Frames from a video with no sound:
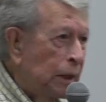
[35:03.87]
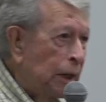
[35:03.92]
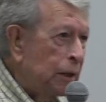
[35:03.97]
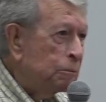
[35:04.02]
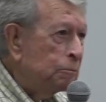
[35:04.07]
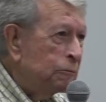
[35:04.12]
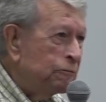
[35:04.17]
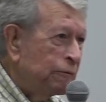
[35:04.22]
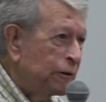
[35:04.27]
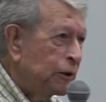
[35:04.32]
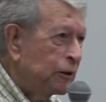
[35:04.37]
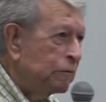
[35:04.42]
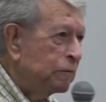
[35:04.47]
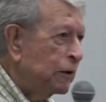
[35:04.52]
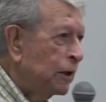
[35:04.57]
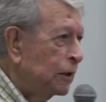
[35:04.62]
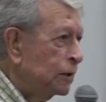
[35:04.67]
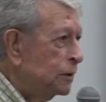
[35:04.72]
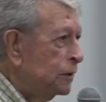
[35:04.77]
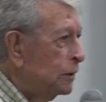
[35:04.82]
having
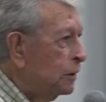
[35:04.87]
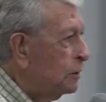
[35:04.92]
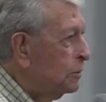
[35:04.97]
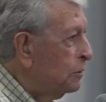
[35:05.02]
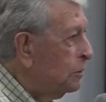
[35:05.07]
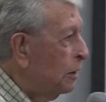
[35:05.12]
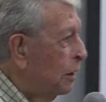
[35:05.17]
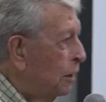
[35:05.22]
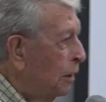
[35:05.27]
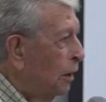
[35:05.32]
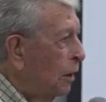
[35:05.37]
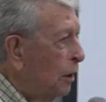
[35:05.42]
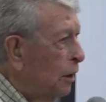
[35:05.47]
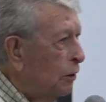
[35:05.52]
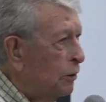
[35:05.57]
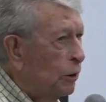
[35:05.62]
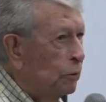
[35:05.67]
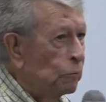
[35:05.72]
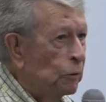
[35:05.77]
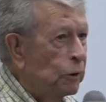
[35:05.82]
verified this,
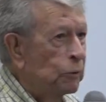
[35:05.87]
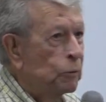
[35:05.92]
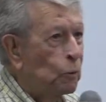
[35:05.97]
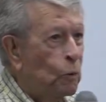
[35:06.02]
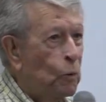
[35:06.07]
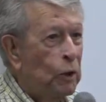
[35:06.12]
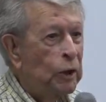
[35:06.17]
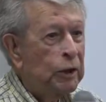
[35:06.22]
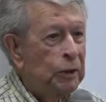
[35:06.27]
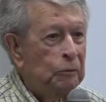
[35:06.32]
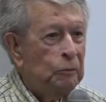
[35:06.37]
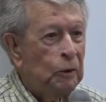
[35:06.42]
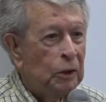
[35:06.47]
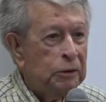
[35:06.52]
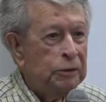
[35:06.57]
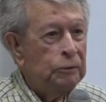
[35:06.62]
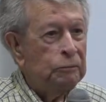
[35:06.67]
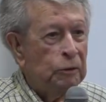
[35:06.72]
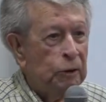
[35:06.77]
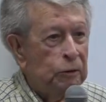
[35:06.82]
that Route 1
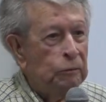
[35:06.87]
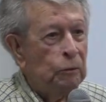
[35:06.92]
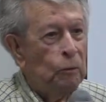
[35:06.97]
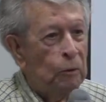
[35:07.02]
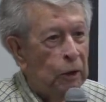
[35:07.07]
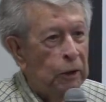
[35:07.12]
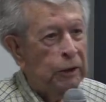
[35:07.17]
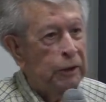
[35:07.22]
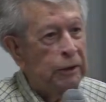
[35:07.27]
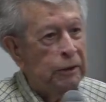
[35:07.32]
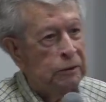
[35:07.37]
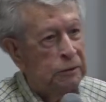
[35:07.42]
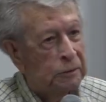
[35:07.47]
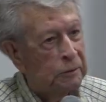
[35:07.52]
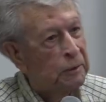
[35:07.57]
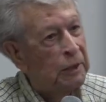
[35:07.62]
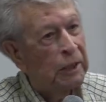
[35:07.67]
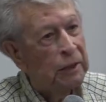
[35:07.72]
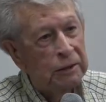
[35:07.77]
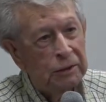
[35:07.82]
wasn't Route 1 until
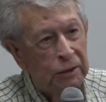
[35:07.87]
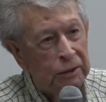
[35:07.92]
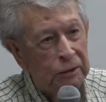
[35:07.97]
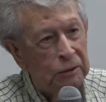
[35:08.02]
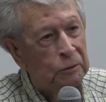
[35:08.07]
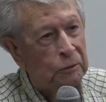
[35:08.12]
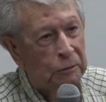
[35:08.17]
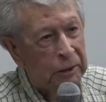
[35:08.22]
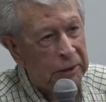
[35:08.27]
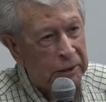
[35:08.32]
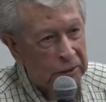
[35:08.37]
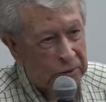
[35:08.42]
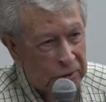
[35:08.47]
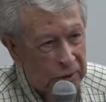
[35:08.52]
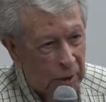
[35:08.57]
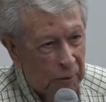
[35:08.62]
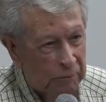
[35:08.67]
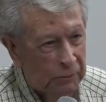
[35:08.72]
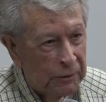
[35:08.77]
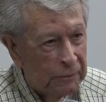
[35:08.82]
1920
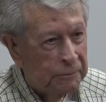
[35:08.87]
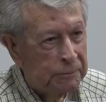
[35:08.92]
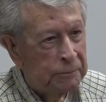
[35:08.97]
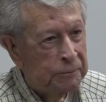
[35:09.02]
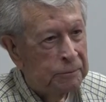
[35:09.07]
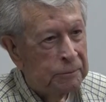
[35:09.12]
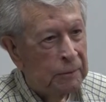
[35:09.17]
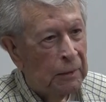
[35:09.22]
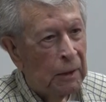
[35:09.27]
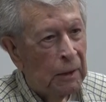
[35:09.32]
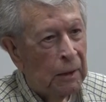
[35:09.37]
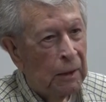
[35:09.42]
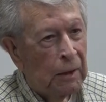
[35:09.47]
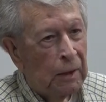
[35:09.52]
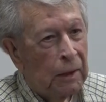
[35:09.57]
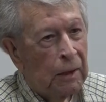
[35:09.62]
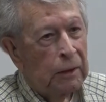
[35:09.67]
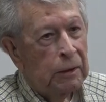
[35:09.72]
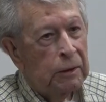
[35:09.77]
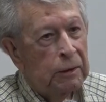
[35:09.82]
something.
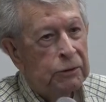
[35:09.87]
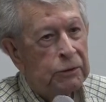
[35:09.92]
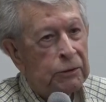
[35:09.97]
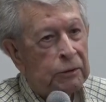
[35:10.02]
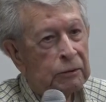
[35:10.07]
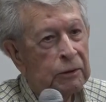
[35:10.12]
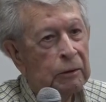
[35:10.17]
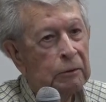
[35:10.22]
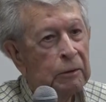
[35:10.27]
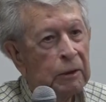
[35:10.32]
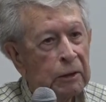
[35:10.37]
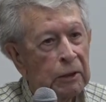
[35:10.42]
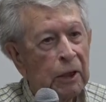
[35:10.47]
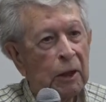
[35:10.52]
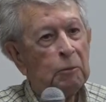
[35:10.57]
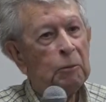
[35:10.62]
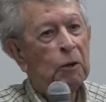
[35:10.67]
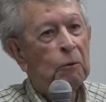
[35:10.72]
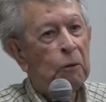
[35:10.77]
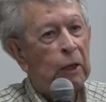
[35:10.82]
So there were
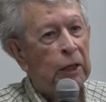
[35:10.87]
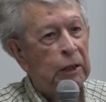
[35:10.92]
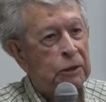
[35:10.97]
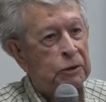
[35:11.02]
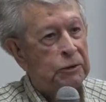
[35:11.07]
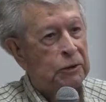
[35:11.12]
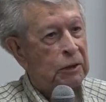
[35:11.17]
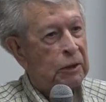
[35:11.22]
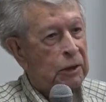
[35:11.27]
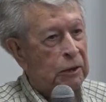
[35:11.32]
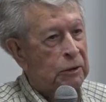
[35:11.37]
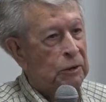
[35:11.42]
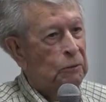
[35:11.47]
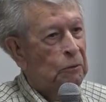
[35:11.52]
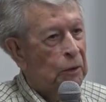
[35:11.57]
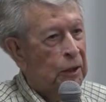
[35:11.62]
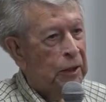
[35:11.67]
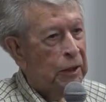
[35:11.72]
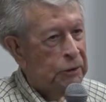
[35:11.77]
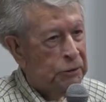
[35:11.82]
no ways to get to
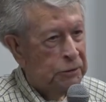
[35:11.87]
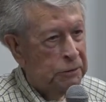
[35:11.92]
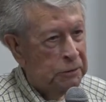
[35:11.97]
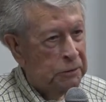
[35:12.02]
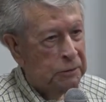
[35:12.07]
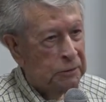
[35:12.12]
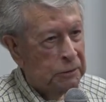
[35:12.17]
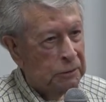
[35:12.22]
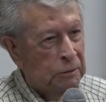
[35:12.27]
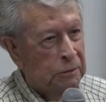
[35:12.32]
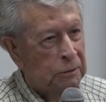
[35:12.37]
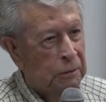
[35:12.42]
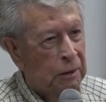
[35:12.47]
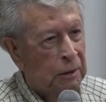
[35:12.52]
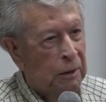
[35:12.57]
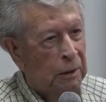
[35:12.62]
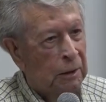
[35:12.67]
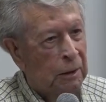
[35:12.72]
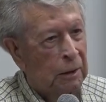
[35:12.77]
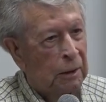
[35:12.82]
Washington
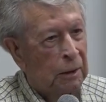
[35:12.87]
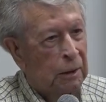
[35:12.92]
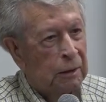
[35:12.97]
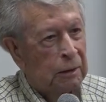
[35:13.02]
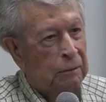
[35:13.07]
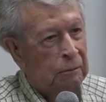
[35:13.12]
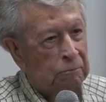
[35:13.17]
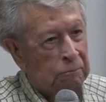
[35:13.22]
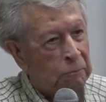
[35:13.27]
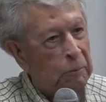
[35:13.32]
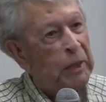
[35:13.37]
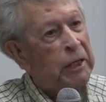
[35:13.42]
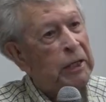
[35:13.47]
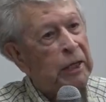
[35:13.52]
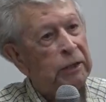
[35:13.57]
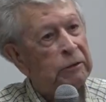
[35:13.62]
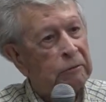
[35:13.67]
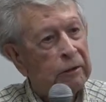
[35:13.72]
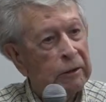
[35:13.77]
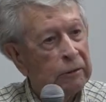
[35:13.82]

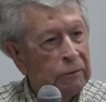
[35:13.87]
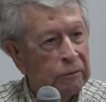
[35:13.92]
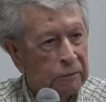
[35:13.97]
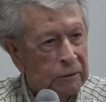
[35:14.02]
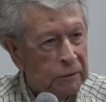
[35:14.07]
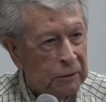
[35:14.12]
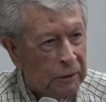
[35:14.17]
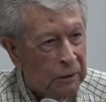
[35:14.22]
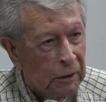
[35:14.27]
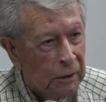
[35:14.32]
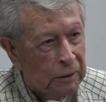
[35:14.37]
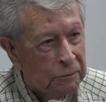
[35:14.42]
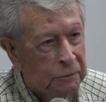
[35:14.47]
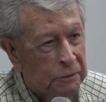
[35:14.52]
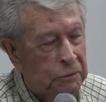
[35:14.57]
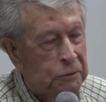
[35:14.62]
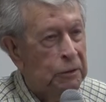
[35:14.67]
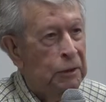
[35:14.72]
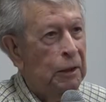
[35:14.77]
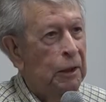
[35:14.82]
meandering through the
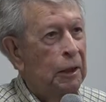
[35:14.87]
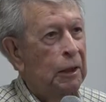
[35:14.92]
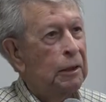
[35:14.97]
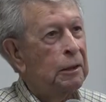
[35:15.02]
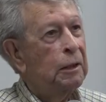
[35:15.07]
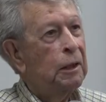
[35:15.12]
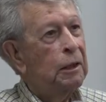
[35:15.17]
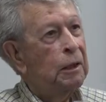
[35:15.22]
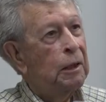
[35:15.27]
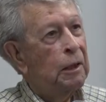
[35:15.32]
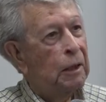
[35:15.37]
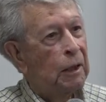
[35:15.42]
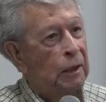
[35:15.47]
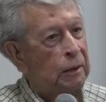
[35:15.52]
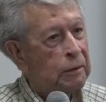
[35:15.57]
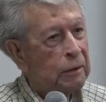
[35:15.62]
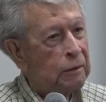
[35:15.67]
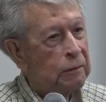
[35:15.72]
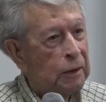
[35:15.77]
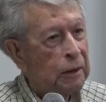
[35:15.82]
countryside
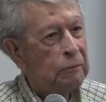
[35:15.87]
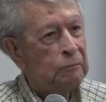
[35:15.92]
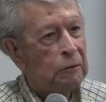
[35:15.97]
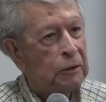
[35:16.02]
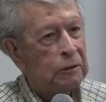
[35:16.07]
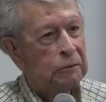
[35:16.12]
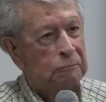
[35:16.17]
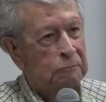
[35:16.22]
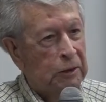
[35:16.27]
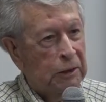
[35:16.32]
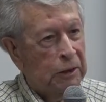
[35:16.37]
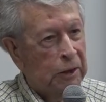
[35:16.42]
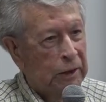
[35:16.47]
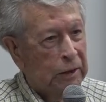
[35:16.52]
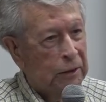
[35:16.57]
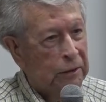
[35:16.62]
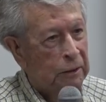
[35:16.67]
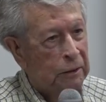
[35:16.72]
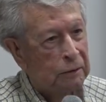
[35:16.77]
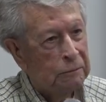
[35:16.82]
other than what we
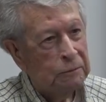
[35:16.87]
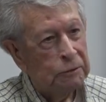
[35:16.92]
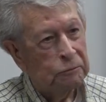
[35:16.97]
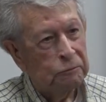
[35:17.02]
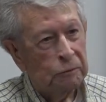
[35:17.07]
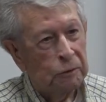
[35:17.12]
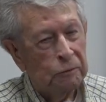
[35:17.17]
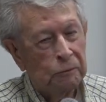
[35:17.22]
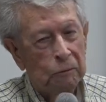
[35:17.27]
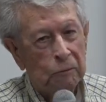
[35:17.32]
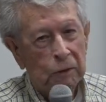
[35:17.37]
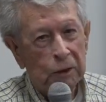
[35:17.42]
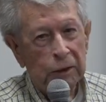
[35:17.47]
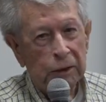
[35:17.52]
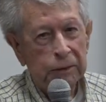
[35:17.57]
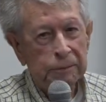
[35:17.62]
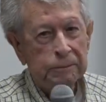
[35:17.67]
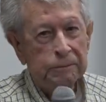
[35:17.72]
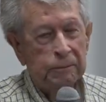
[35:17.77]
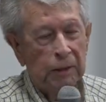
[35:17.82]
now know as Route
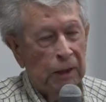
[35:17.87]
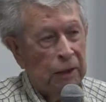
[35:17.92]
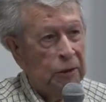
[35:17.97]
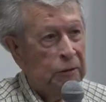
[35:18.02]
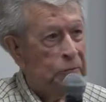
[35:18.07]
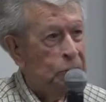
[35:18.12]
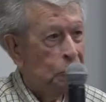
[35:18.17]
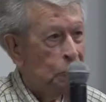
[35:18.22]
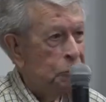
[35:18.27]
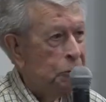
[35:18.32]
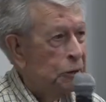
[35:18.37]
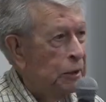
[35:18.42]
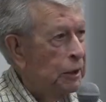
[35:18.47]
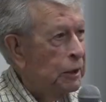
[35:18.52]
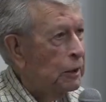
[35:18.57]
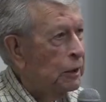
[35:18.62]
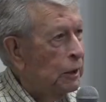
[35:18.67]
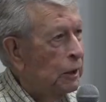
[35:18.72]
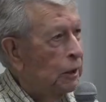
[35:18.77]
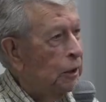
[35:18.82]
1 and, of course,
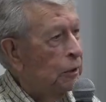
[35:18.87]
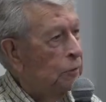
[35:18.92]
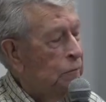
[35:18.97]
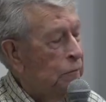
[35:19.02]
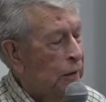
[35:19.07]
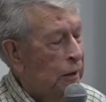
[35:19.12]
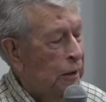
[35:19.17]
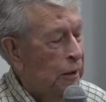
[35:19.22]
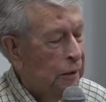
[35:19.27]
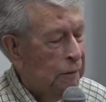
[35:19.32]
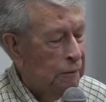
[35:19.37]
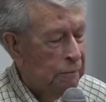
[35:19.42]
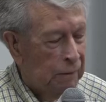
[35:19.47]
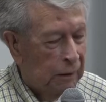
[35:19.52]
now 95.